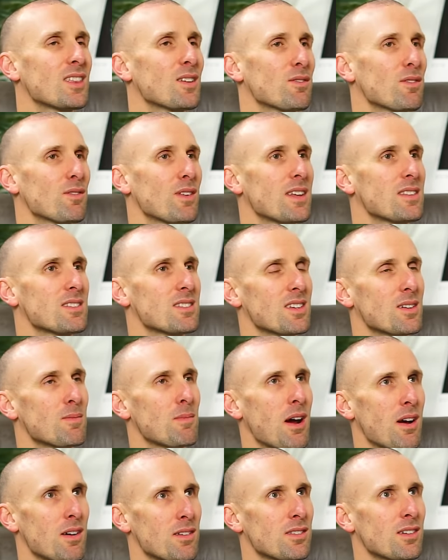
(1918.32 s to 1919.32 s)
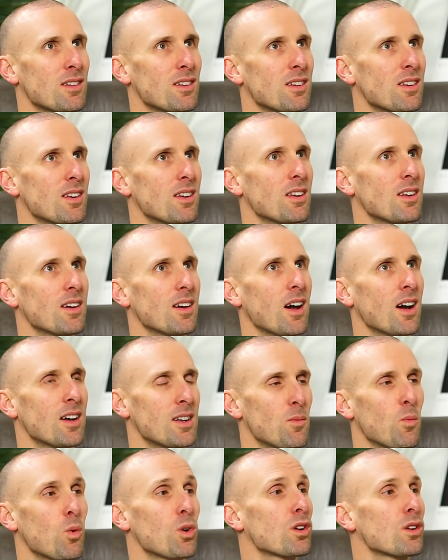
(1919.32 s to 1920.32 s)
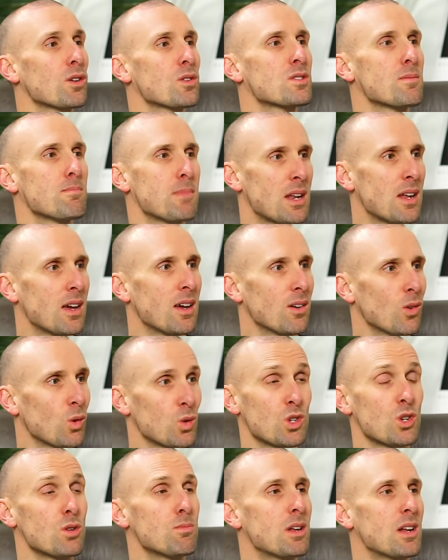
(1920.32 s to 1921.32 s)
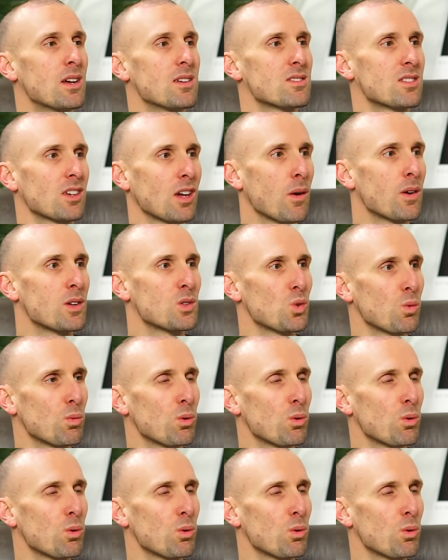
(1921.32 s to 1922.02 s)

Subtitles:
that for Valencia Marathon, I didn't want to lose a minute or 2 minutes to go into a